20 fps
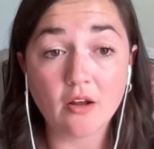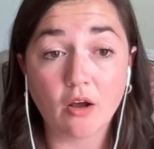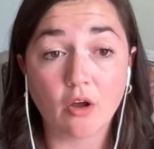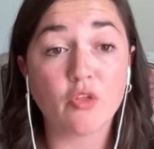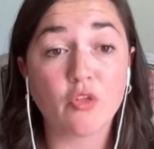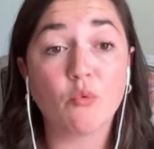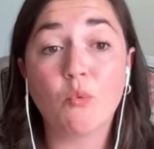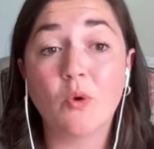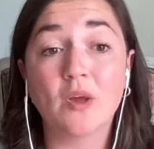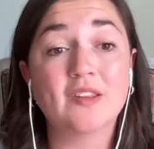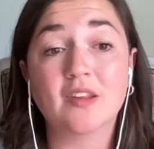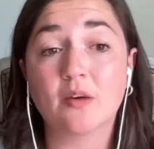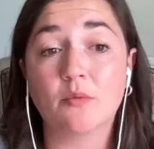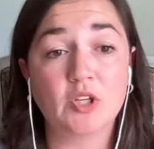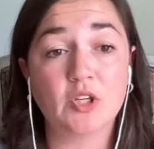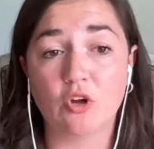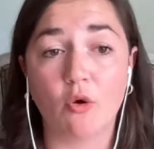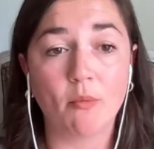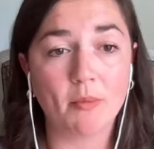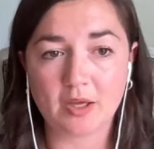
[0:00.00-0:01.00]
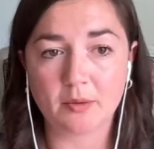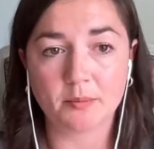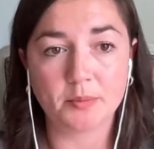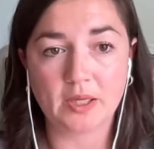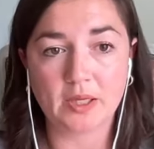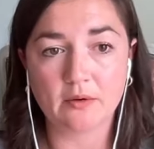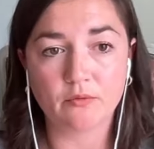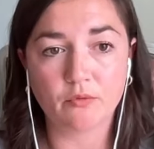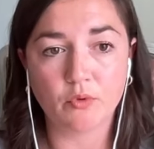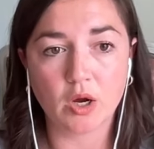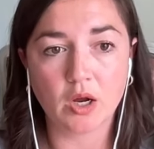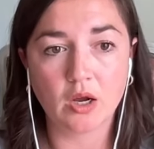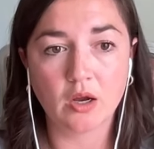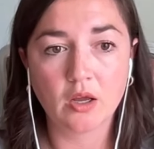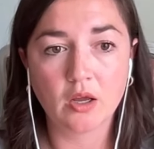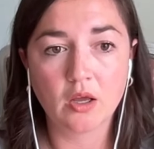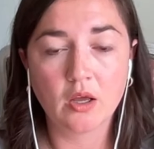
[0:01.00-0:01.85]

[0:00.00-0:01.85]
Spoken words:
are the ones that we don't make a plan for.